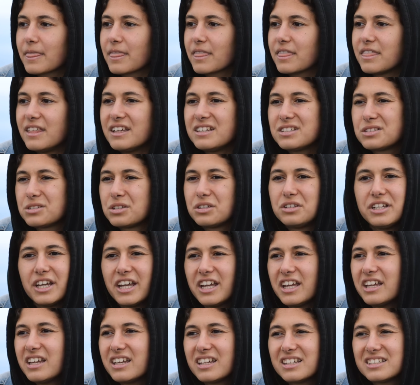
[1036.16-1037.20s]
this
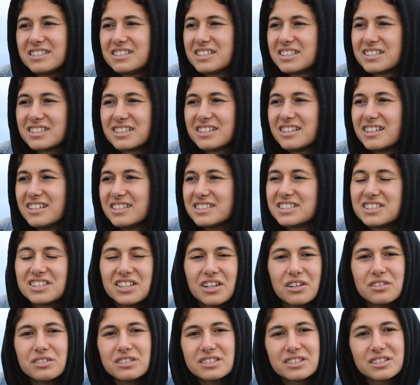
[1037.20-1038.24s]
today, it's
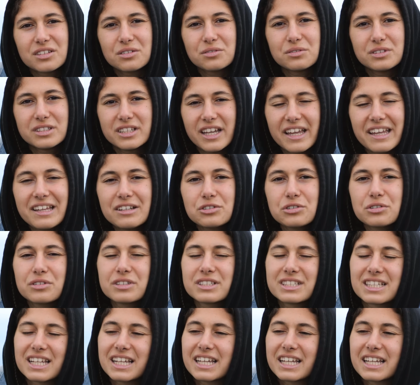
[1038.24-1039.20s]
not so dangerous.